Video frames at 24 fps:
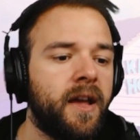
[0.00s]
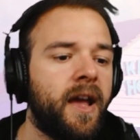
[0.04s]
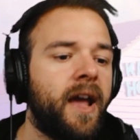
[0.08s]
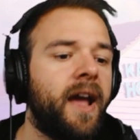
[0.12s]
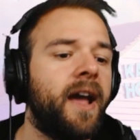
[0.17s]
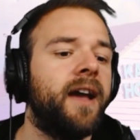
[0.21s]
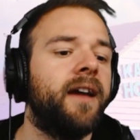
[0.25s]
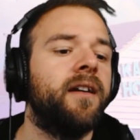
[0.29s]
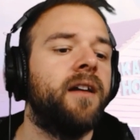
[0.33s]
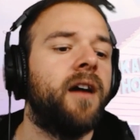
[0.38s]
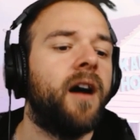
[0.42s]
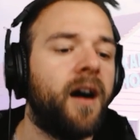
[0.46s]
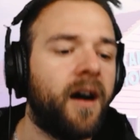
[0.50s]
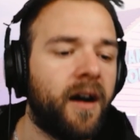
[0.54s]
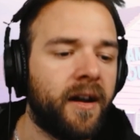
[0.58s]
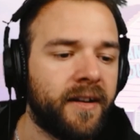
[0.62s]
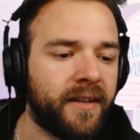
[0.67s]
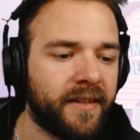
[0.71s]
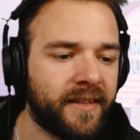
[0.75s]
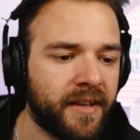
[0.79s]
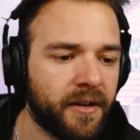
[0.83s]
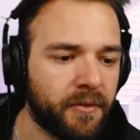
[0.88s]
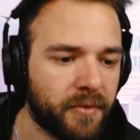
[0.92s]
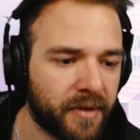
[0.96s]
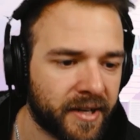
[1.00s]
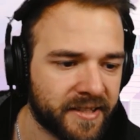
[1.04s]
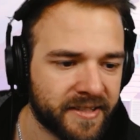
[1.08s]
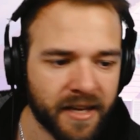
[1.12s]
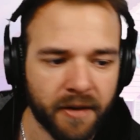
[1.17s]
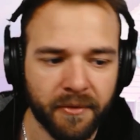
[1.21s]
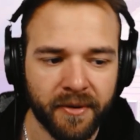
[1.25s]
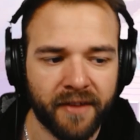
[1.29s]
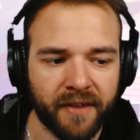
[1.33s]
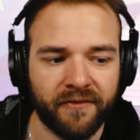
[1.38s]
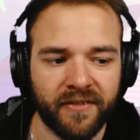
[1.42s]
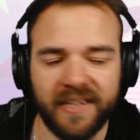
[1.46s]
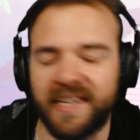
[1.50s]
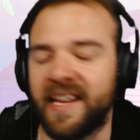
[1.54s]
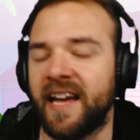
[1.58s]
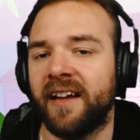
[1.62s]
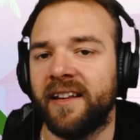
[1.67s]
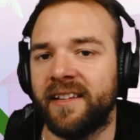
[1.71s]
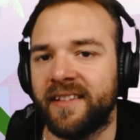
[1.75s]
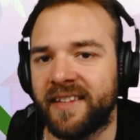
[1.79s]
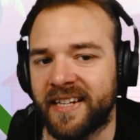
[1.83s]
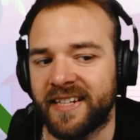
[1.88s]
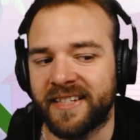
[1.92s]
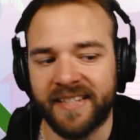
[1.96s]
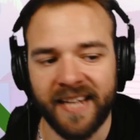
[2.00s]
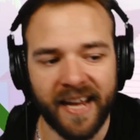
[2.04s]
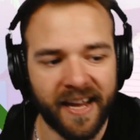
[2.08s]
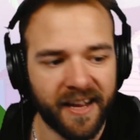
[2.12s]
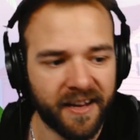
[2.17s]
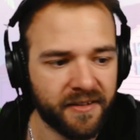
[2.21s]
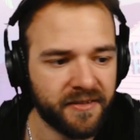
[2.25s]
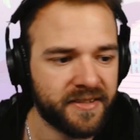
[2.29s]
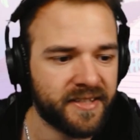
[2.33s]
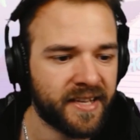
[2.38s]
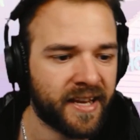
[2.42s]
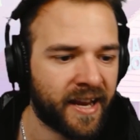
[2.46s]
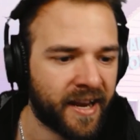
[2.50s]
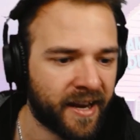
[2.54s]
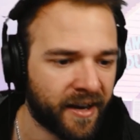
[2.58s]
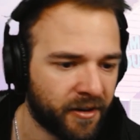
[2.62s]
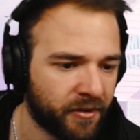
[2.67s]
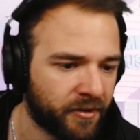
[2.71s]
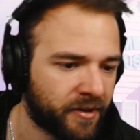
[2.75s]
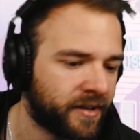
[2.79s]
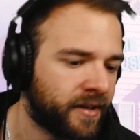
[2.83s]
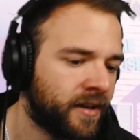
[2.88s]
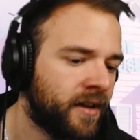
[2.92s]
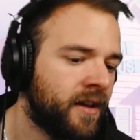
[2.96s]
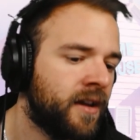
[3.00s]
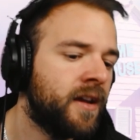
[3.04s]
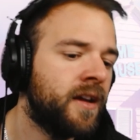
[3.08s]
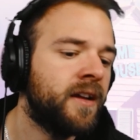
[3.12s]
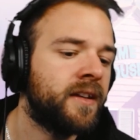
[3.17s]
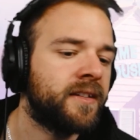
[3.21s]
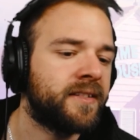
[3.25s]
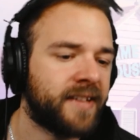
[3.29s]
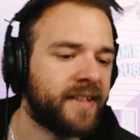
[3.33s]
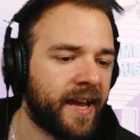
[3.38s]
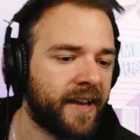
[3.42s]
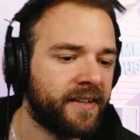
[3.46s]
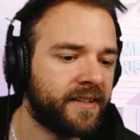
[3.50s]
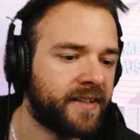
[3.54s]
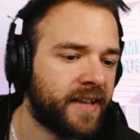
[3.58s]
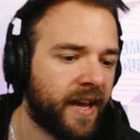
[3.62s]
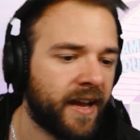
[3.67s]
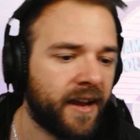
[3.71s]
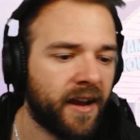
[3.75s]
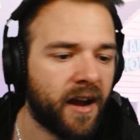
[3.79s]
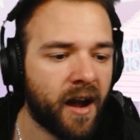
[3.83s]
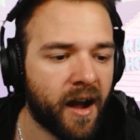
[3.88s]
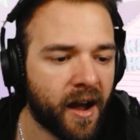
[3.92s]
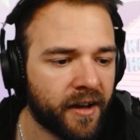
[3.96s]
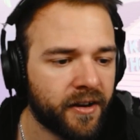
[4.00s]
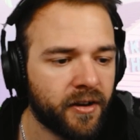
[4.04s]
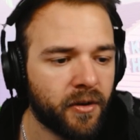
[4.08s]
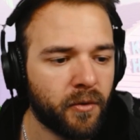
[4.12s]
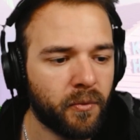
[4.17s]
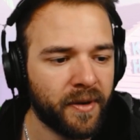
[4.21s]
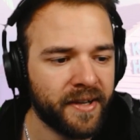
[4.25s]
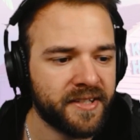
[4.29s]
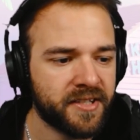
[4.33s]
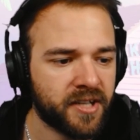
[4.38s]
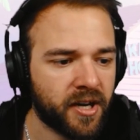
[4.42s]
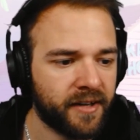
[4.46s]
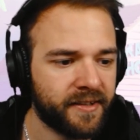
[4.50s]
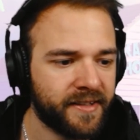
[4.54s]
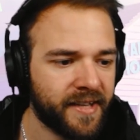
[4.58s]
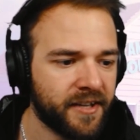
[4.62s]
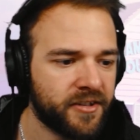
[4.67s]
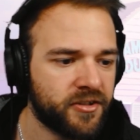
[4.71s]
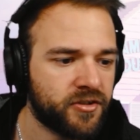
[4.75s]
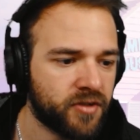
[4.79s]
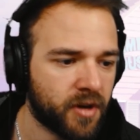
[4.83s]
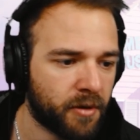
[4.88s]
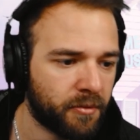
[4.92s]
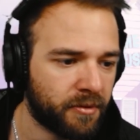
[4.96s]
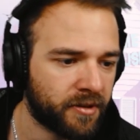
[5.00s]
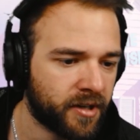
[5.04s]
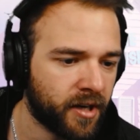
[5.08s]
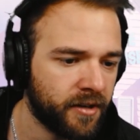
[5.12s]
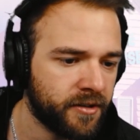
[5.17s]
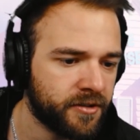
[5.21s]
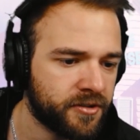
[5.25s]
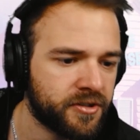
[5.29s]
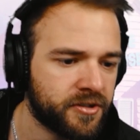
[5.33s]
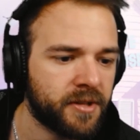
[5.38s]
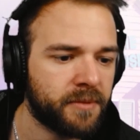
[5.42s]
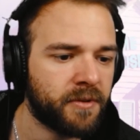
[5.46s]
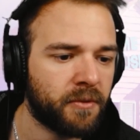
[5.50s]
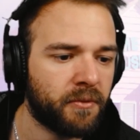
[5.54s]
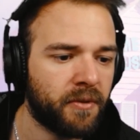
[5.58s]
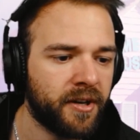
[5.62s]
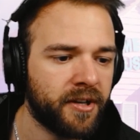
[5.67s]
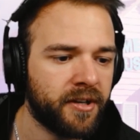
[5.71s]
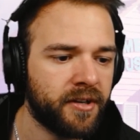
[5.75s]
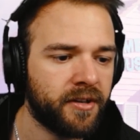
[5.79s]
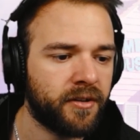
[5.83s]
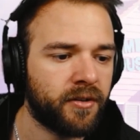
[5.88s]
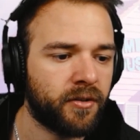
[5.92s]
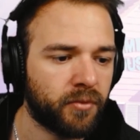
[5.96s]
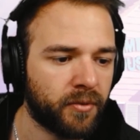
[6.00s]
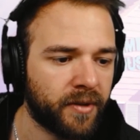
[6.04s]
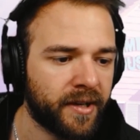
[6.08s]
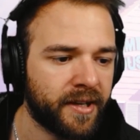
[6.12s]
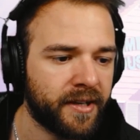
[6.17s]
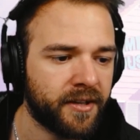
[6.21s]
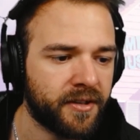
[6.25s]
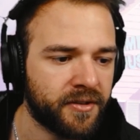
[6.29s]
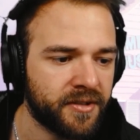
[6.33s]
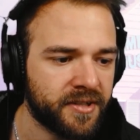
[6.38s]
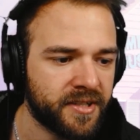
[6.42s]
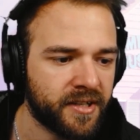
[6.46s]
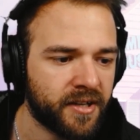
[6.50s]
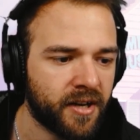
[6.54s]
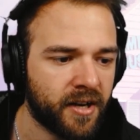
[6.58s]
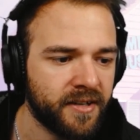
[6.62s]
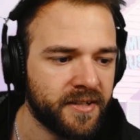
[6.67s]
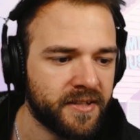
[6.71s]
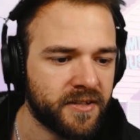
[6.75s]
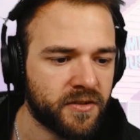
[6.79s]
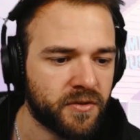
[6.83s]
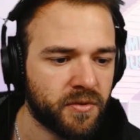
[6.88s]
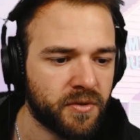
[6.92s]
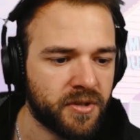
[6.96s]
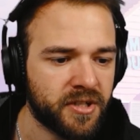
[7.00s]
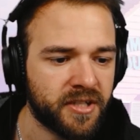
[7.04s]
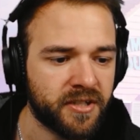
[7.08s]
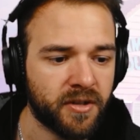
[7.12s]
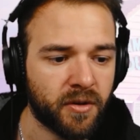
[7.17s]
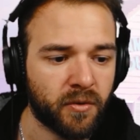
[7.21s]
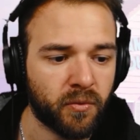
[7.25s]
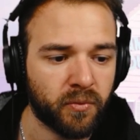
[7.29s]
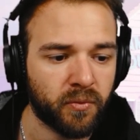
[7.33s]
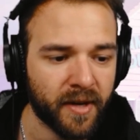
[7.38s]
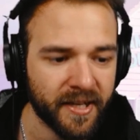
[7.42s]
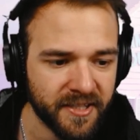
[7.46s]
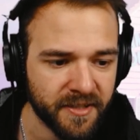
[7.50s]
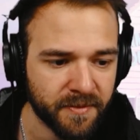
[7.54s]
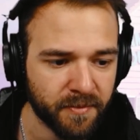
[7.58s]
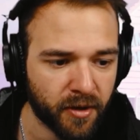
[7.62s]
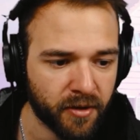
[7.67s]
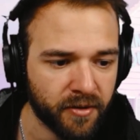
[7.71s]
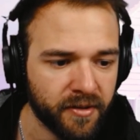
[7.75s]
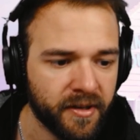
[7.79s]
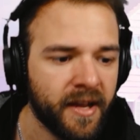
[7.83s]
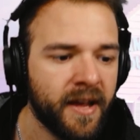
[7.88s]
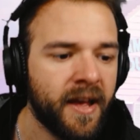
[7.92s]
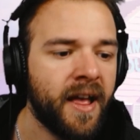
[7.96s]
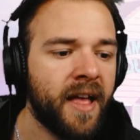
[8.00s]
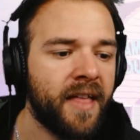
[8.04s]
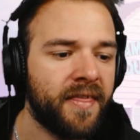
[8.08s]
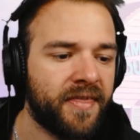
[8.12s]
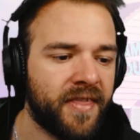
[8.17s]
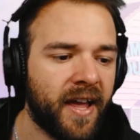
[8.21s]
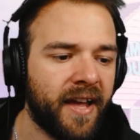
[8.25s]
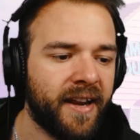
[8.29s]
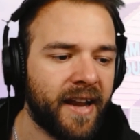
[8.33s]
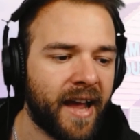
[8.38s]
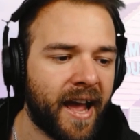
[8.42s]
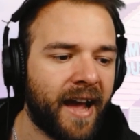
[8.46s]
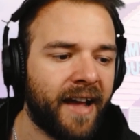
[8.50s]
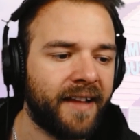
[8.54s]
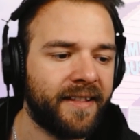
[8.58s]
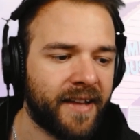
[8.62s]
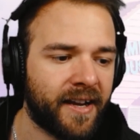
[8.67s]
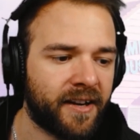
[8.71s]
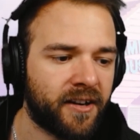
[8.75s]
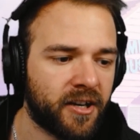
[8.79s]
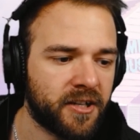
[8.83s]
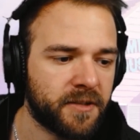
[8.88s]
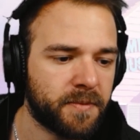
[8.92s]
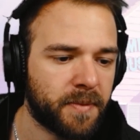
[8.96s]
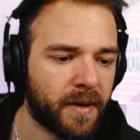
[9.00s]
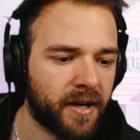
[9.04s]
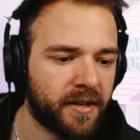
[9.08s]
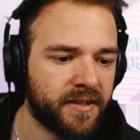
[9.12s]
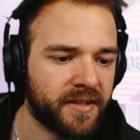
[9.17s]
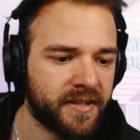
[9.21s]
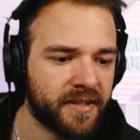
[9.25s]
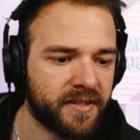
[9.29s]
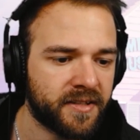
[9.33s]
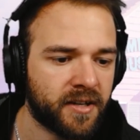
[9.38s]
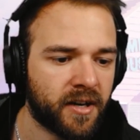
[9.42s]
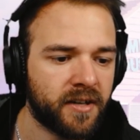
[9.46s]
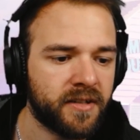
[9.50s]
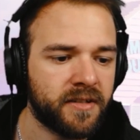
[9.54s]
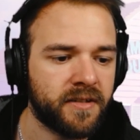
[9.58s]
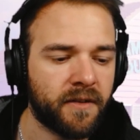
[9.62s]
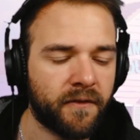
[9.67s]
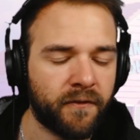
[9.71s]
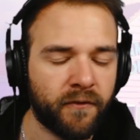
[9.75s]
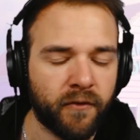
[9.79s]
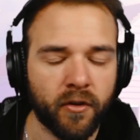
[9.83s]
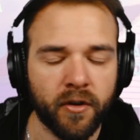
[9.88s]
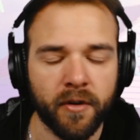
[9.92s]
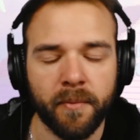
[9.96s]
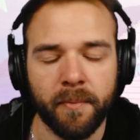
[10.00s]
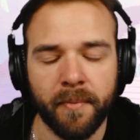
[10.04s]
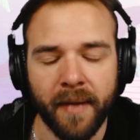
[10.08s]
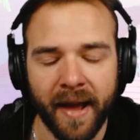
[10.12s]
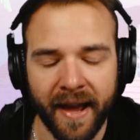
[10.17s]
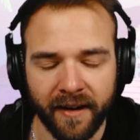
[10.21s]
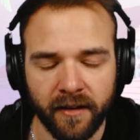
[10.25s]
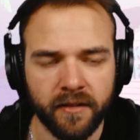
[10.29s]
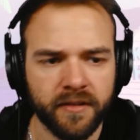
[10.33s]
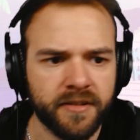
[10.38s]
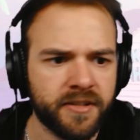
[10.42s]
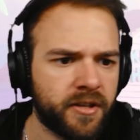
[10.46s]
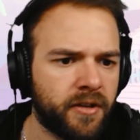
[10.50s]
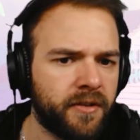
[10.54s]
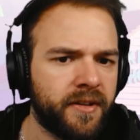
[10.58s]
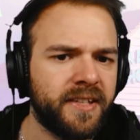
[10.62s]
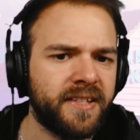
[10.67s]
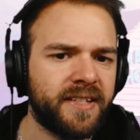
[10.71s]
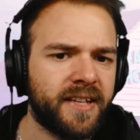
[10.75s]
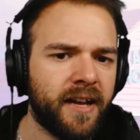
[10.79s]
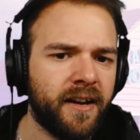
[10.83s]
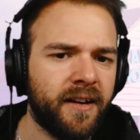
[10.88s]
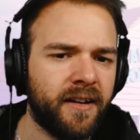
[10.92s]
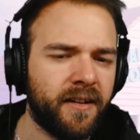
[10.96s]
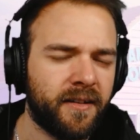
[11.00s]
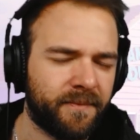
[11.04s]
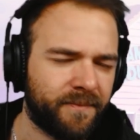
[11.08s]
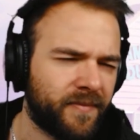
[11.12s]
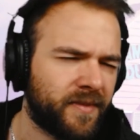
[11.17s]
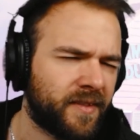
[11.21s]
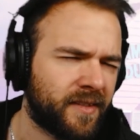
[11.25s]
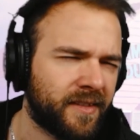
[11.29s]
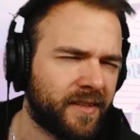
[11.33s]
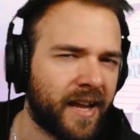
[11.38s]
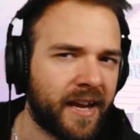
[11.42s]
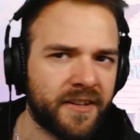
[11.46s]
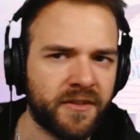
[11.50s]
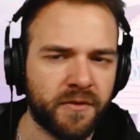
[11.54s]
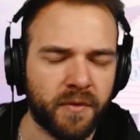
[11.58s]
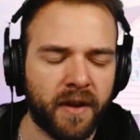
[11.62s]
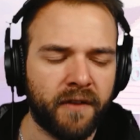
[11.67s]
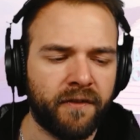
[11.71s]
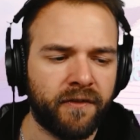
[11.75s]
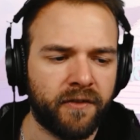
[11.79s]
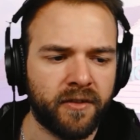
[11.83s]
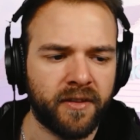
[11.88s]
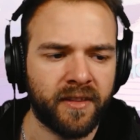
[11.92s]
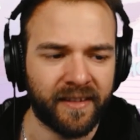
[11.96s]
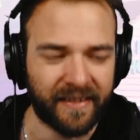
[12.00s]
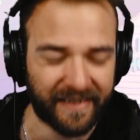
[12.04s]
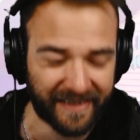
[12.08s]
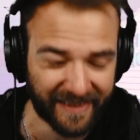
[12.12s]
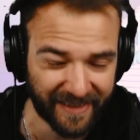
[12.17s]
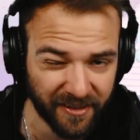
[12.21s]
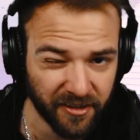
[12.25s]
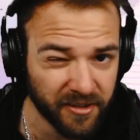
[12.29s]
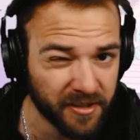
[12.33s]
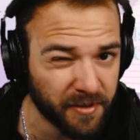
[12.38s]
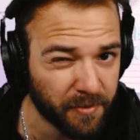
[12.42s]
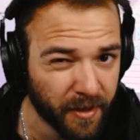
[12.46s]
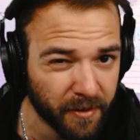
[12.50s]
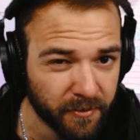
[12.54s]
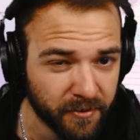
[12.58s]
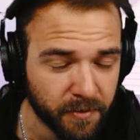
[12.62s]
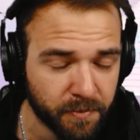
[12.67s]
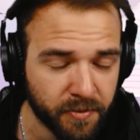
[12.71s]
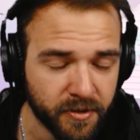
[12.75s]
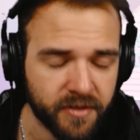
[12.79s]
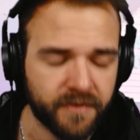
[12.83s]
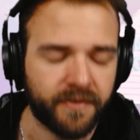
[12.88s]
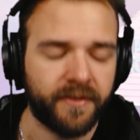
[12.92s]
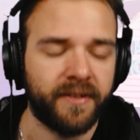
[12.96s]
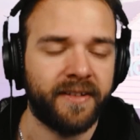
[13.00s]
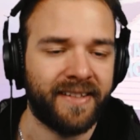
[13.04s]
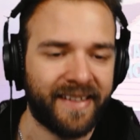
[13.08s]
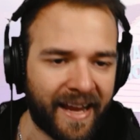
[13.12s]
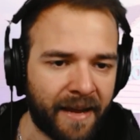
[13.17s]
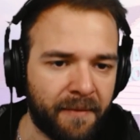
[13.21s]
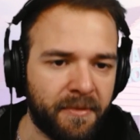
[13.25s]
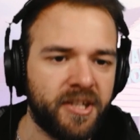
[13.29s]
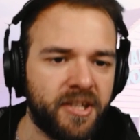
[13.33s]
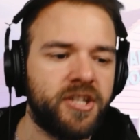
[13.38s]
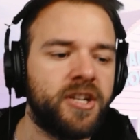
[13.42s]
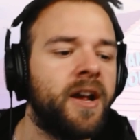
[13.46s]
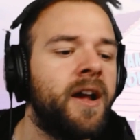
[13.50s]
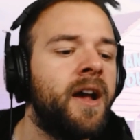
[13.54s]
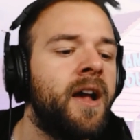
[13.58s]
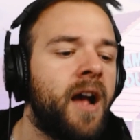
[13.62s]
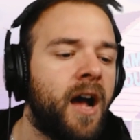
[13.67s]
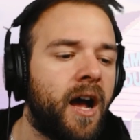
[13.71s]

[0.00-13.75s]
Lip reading: And on the Awaken side, we have Videl, the town's heroine. 10k auto, when this card attacks, draw 1 card, choose up to 1 of your green using cards and switch it to rest mode, then add that card's power to this card for the battle. So this is kind of nice way for the leader to be able to push for damage.